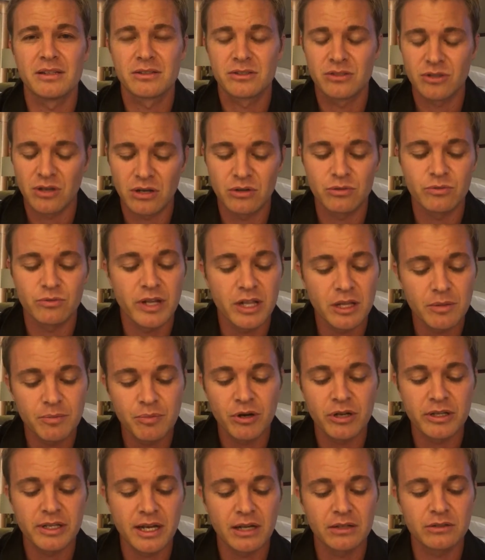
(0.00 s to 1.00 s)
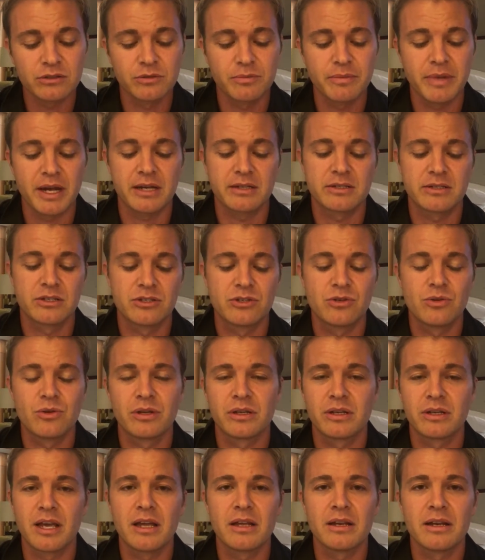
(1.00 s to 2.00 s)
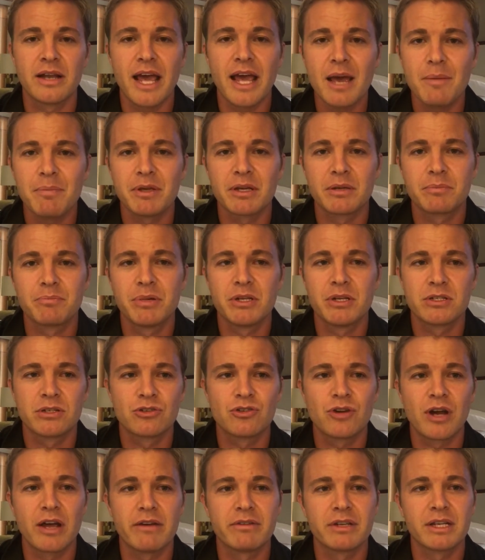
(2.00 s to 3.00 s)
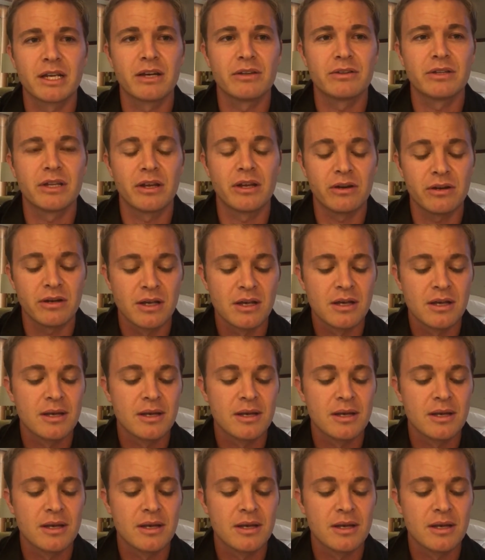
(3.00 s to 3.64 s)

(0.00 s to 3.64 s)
So I'll really put it down to Max just doing an epic piece of driving out there.